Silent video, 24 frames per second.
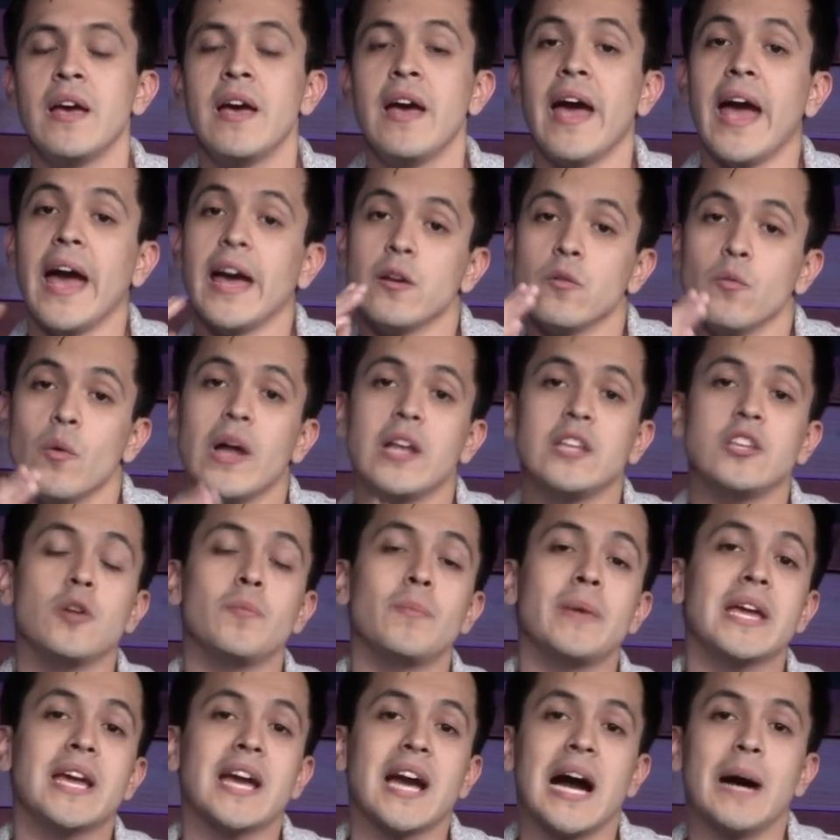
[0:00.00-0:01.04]
And when you
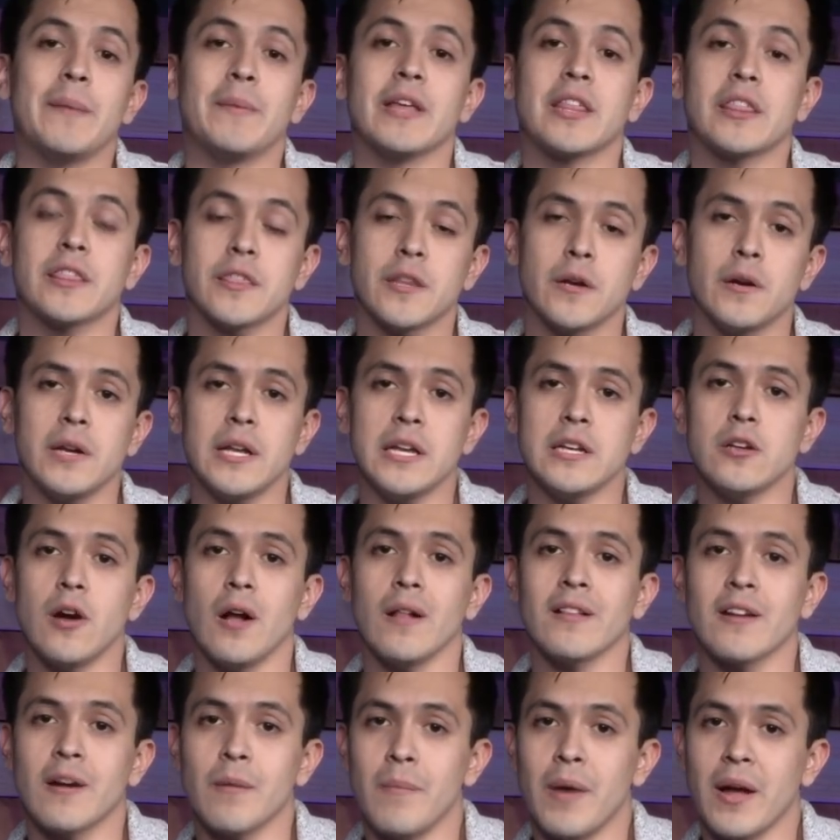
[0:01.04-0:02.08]
become a
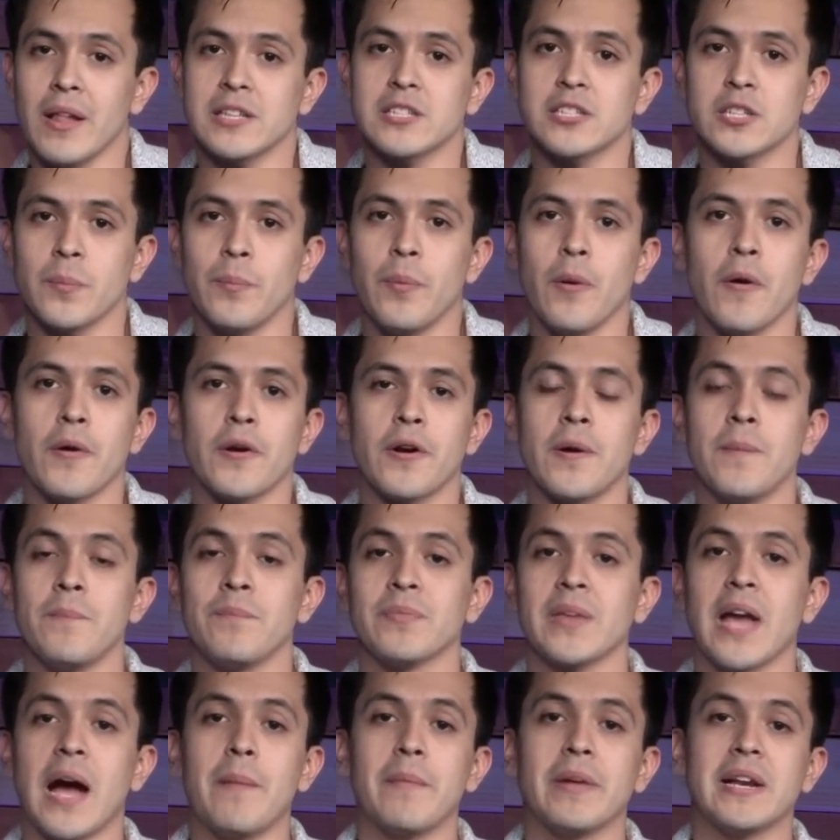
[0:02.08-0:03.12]
$30 a month supporter,
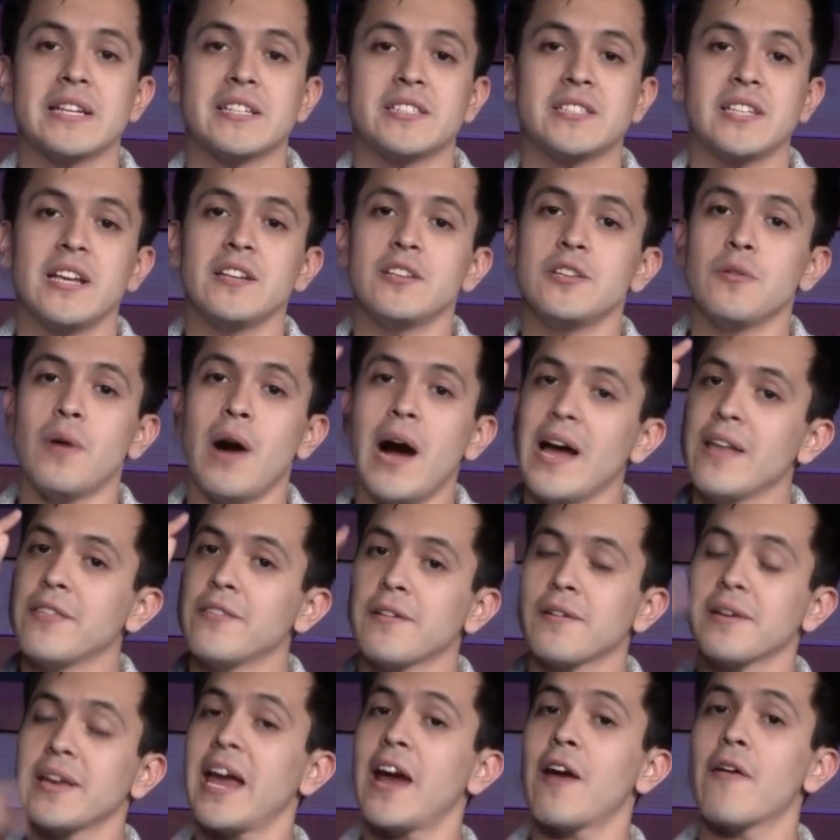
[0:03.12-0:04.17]
I'm going to send you
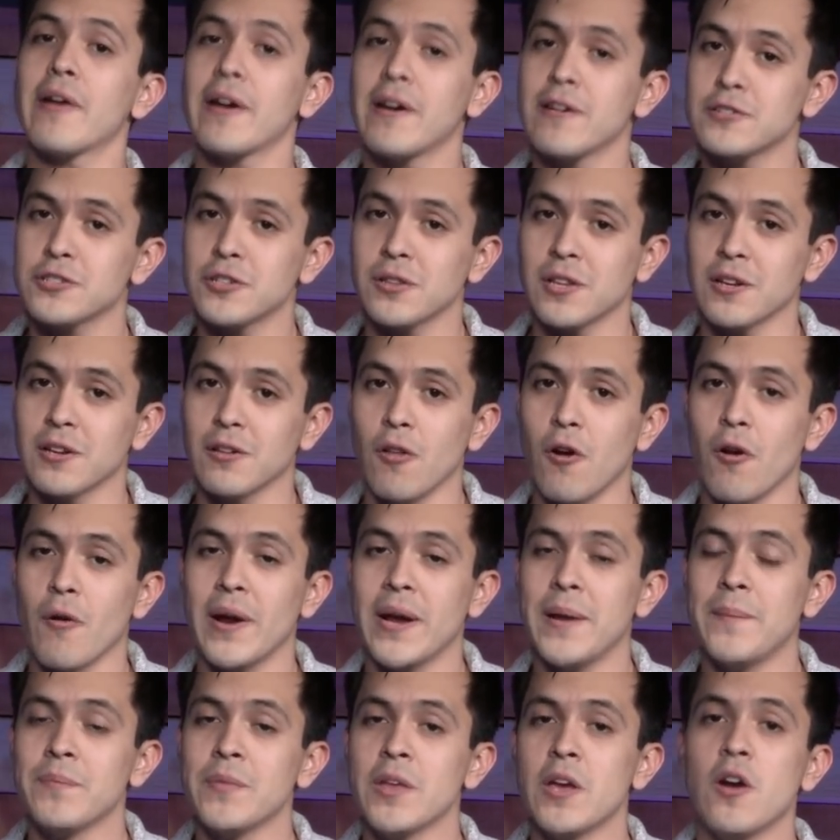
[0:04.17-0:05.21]
either Carriers of the
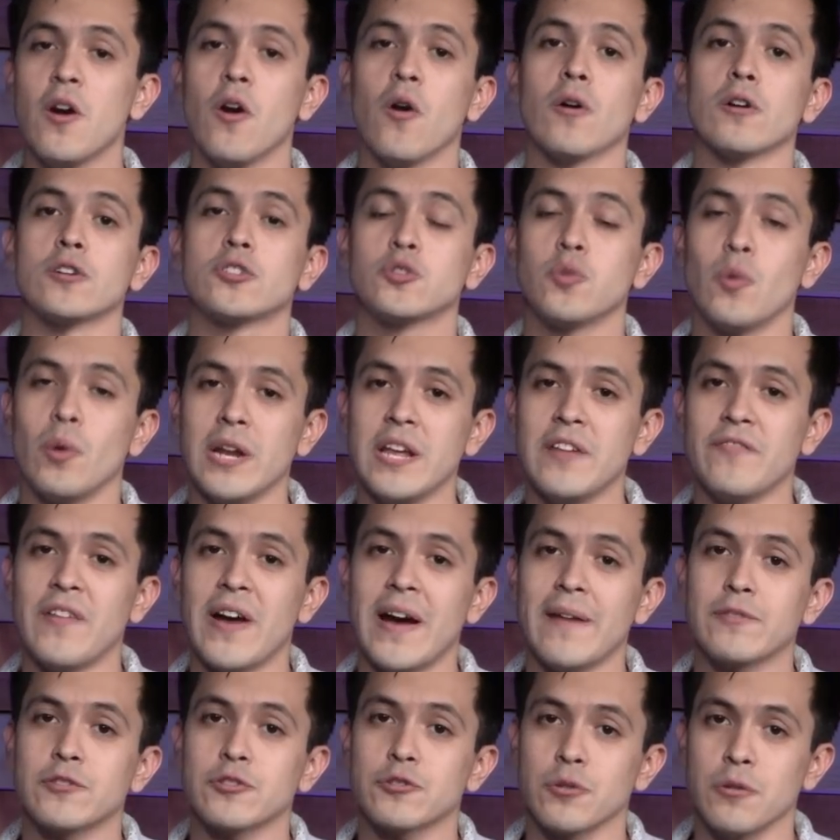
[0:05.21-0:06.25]
Glory or
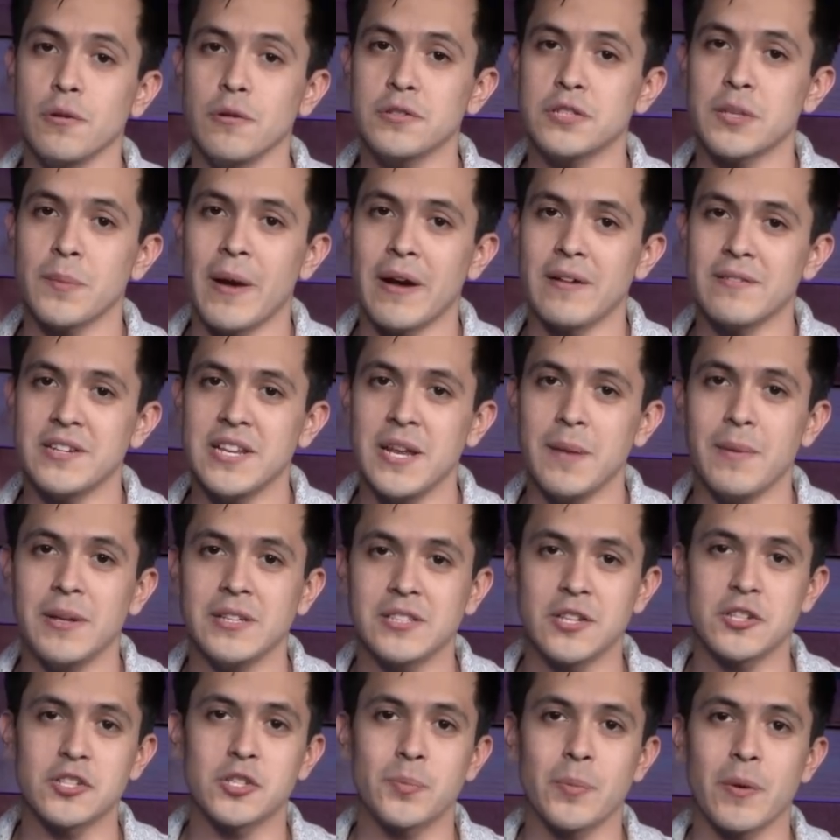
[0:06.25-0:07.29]
25 Truths about Demons
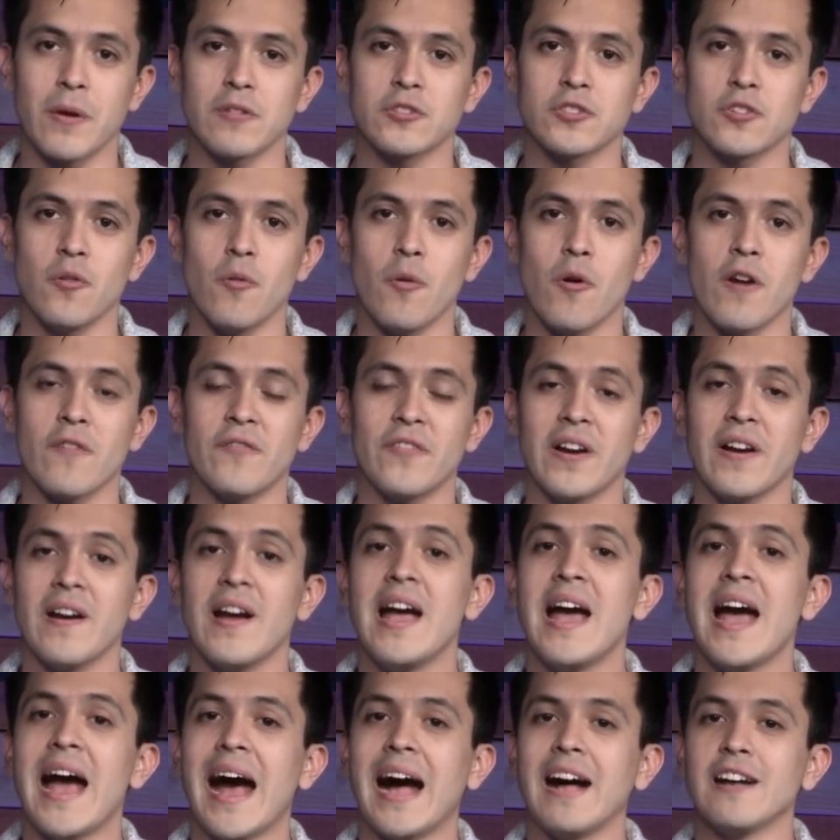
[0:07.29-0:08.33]
and Spiritual Warfare.
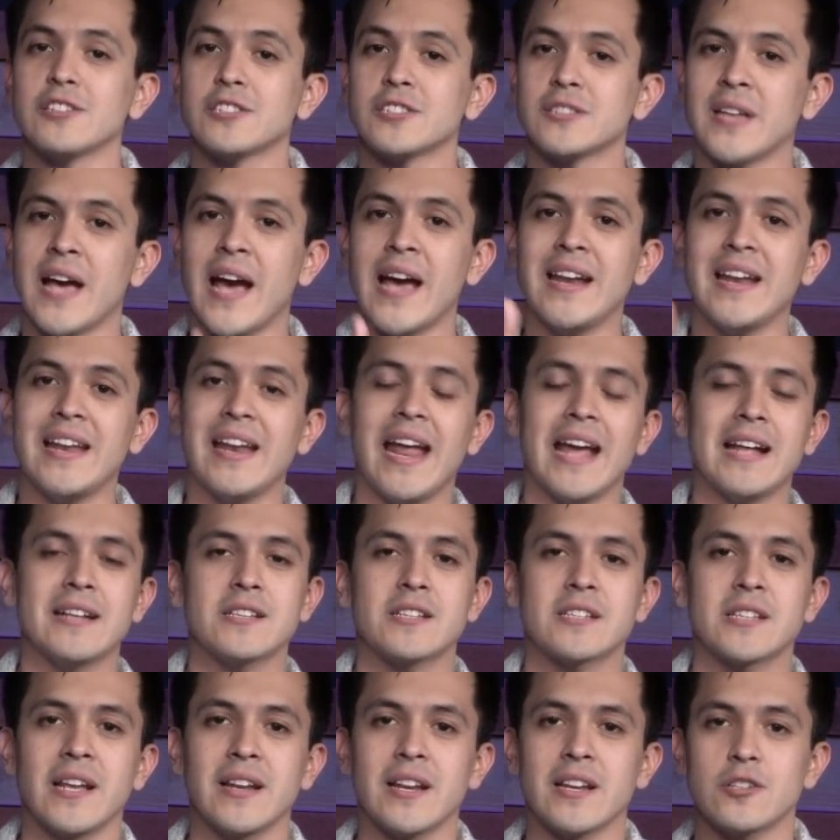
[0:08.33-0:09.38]
I'll sign it and
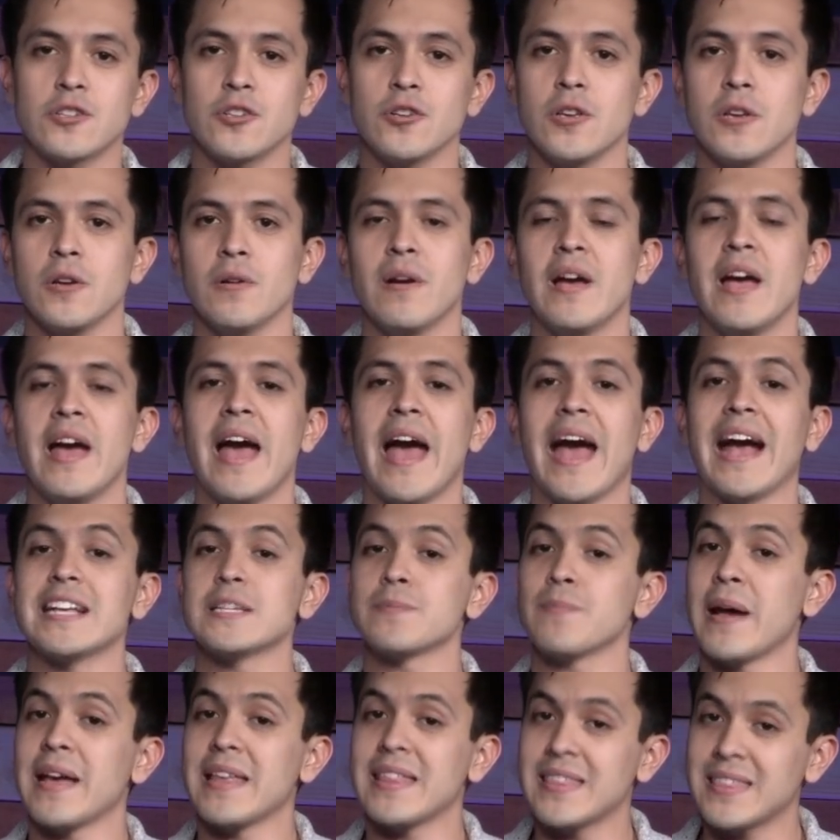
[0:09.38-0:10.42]
send it to you as
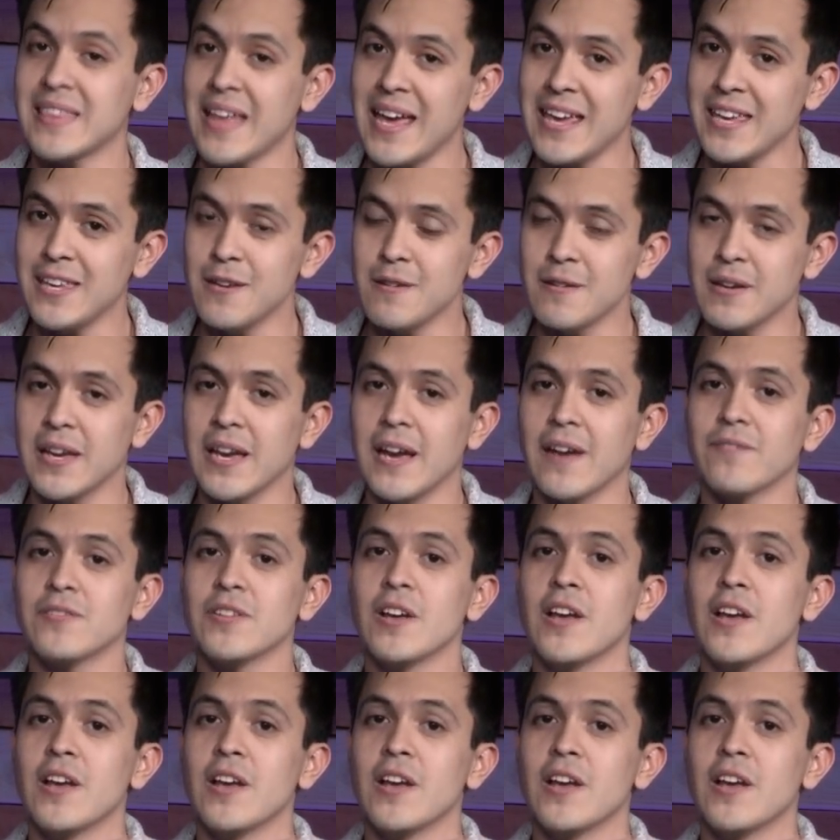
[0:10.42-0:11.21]
my thank you gift